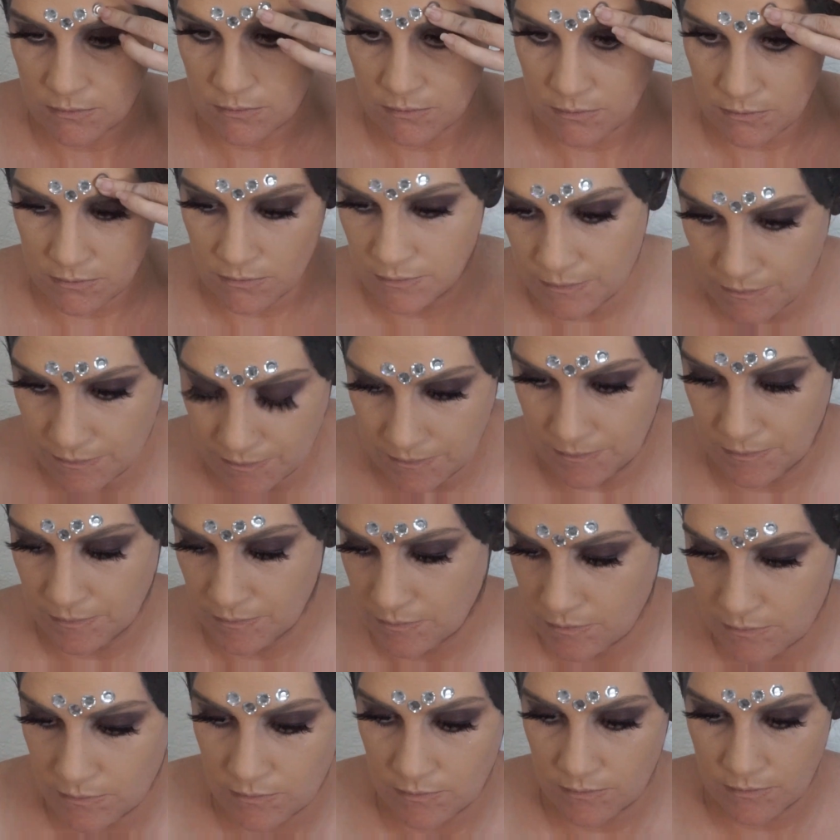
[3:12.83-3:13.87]
them
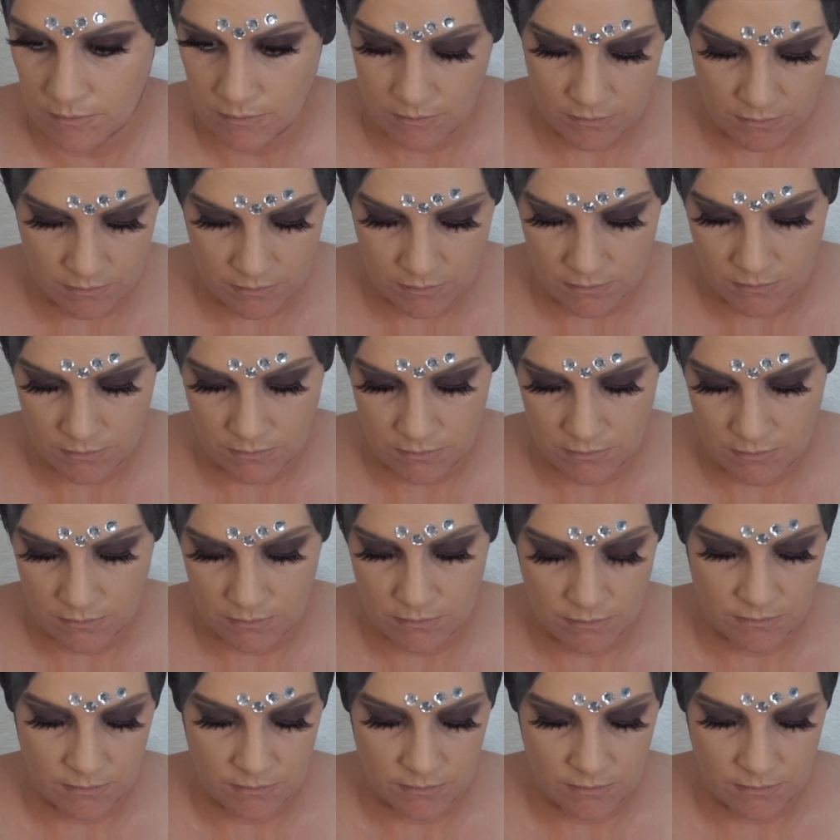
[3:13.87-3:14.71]
to my forehead.